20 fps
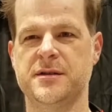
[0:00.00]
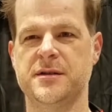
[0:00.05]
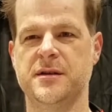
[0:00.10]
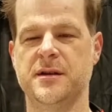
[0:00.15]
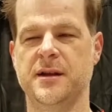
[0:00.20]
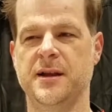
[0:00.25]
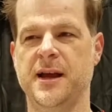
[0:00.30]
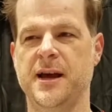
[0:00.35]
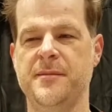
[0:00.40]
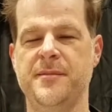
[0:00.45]

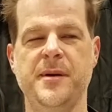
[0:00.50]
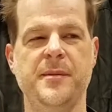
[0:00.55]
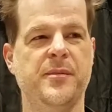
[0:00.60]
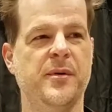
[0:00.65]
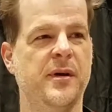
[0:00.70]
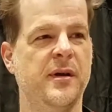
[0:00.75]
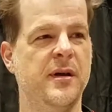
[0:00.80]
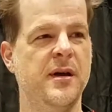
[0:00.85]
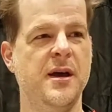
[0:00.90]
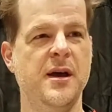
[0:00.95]
A lot of
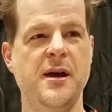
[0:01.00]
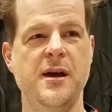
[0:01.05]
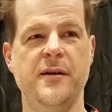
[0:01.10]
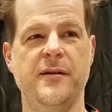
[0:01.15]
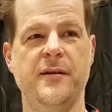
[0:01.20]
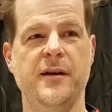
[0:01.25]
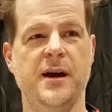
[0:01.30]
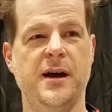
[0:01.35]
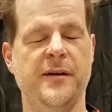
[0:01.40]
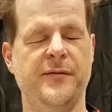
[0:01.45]
people,
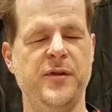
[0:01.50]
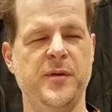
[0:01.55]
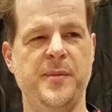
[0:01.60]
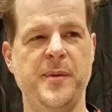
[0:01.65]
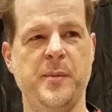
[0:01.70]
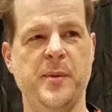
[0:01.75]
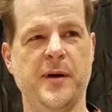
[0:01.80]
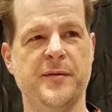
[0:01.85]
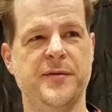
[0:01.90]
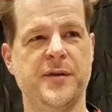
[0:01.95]
a few
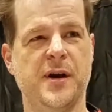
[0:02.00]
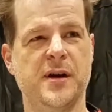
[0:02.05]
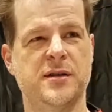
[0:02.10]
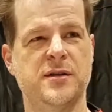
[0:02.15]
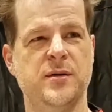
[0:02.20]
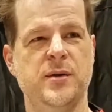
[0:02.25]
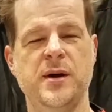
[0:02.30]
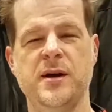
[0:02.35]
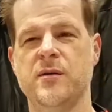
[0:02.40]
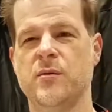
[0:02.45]
people I've talked
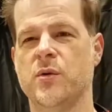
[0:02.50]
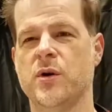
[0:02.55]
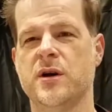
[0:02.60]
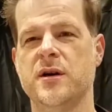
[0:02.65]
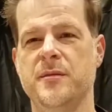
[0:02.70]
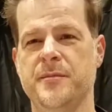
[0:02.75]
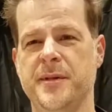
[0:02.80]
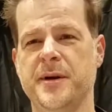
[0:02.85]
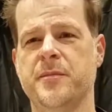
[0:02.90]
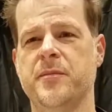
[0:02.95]
to here work
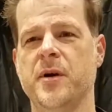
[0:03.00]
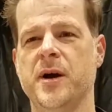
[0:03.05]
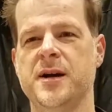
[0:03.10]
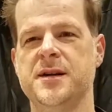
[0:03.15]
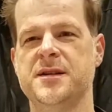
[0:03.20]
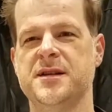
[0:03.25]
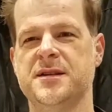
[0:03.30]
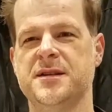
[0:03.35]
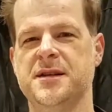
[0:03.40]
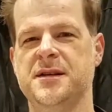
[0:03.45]
on big
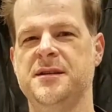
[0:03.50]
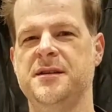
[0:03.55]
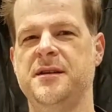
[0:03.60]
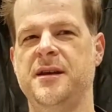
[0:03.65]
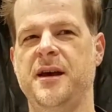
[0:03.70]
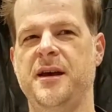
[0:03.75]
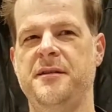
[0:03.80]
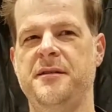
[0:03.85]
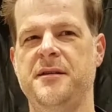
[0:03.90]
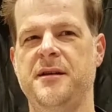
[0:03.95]
projects, and,
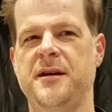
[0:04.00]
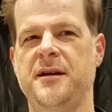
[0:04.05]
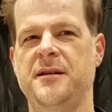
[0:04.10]
and,